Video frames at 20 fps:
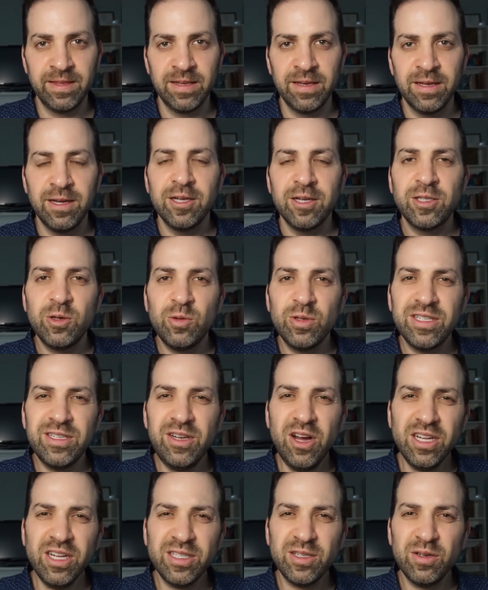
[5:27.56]
So it's
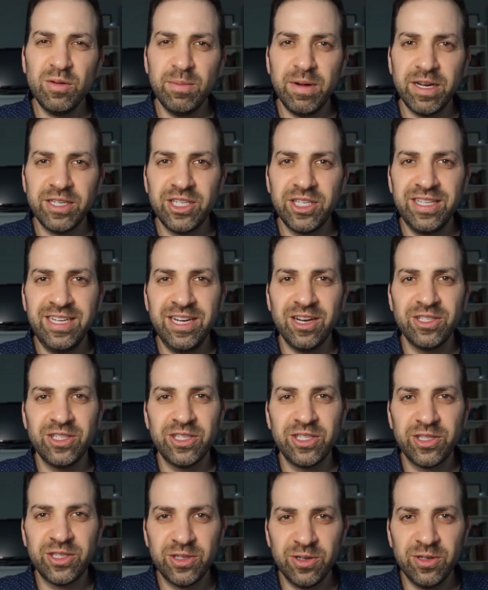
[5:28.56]
not so much the
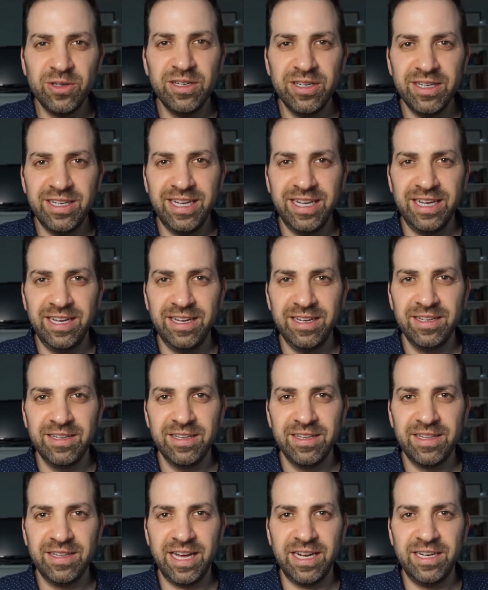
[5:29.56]
uncertainty
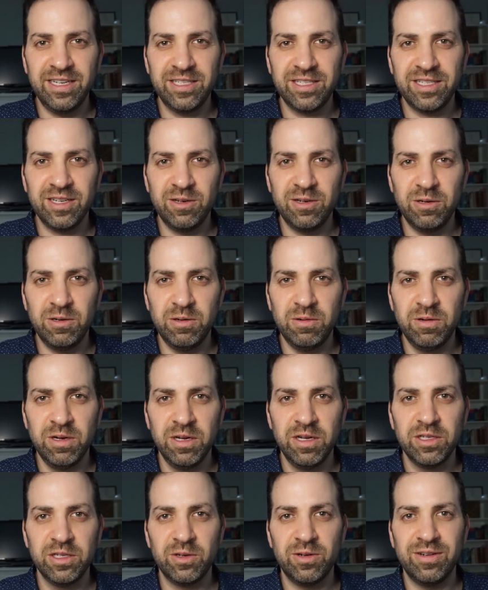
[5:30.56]
that is so
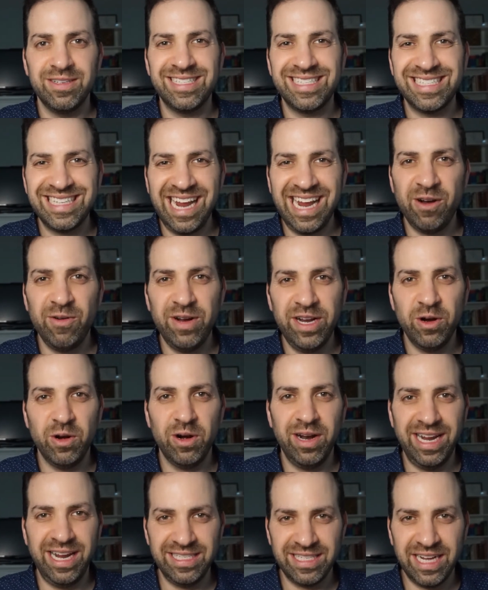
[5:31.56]
sort of scary or
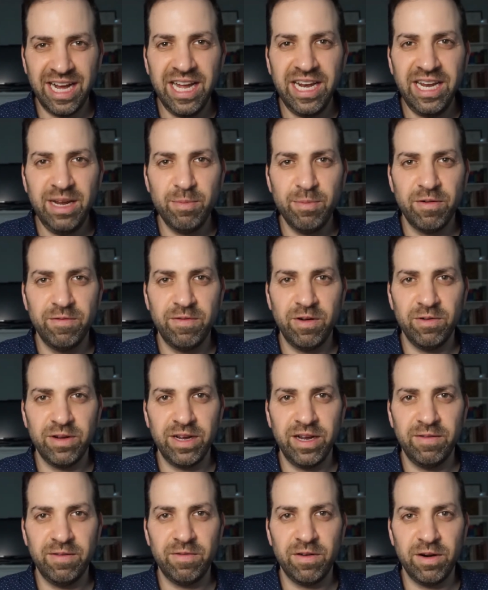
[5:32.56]
anxiety
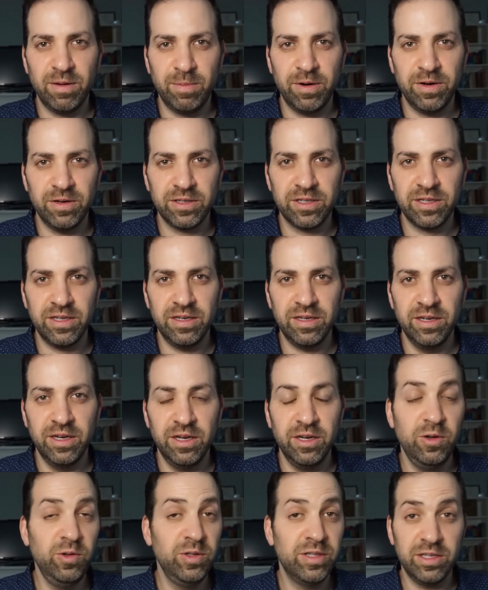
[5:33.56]
provoking for a person
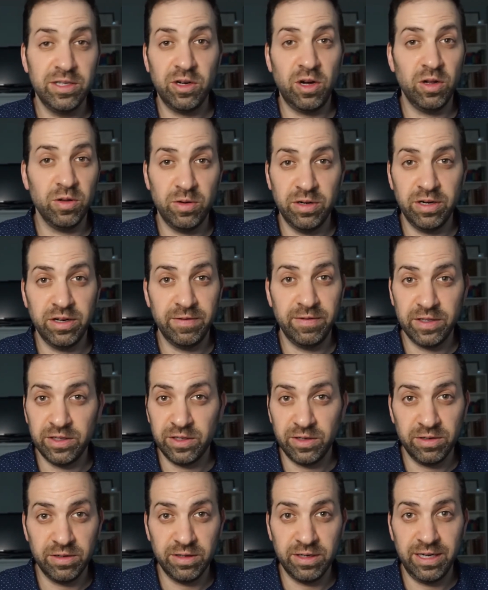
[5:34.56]
who's intolerant of
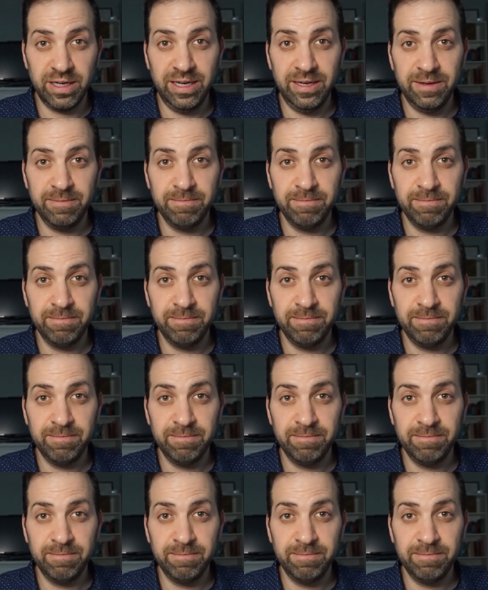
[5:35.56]
uncertainty.